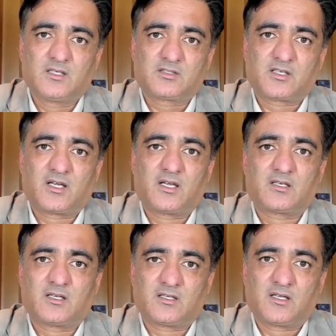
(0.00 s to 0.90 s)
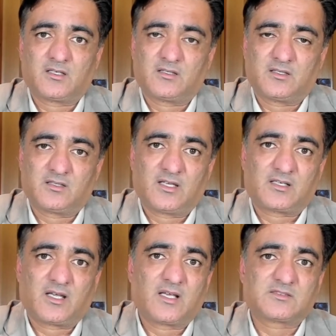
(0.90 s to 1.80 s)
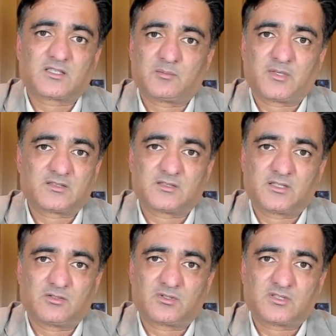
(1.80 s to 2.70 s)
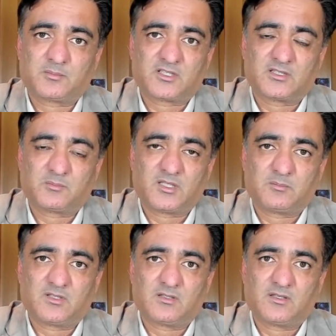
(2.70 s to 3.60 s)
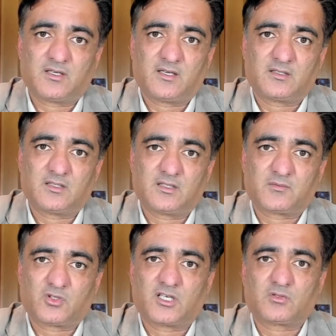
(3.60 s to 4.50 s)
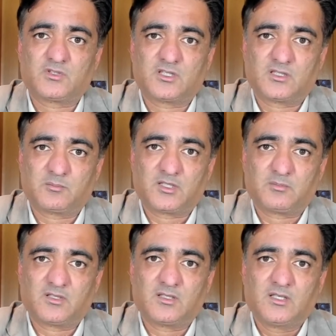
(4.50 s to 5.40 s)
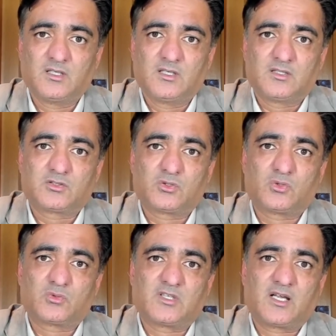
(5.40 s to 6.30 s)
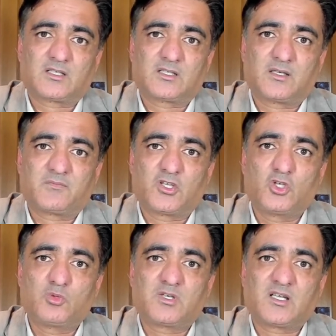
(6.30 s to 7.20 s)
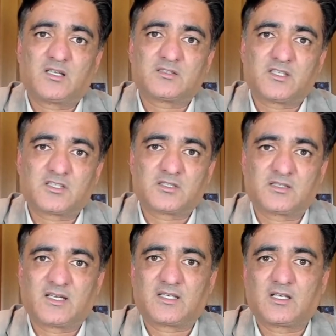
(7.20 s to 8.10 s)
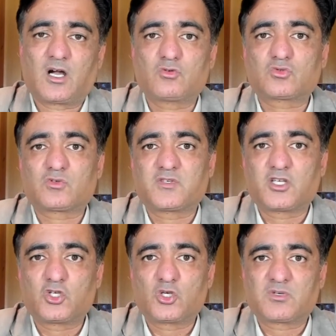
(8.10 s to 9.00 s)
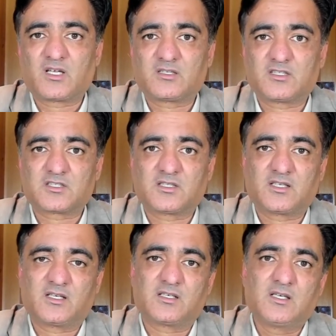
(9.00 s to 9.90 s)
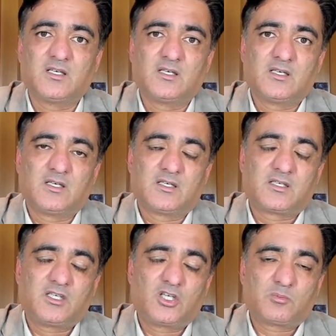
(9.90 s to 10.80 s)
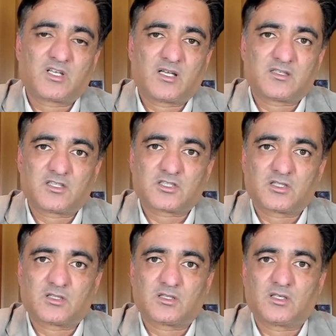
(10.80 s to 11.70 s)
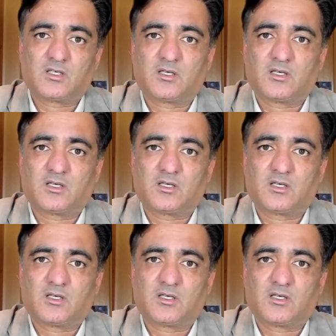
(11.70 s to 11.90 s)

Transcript: that has the capacity to accept other people and connect with other people. So that humanization, getting out of dehumanization and rehumanization